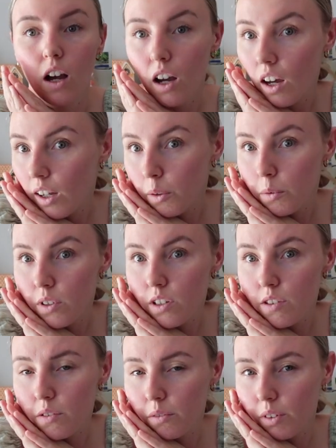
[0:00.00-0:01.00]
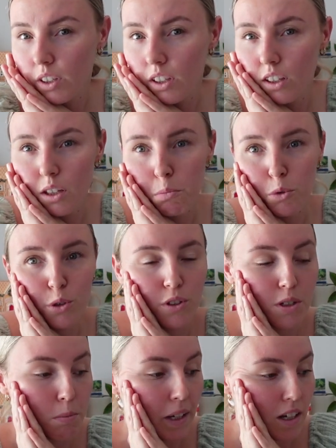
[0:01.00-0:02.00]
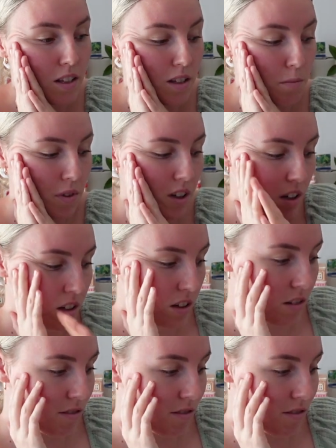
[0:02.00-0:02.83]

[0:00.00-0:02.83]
I was really in the mood to bake something,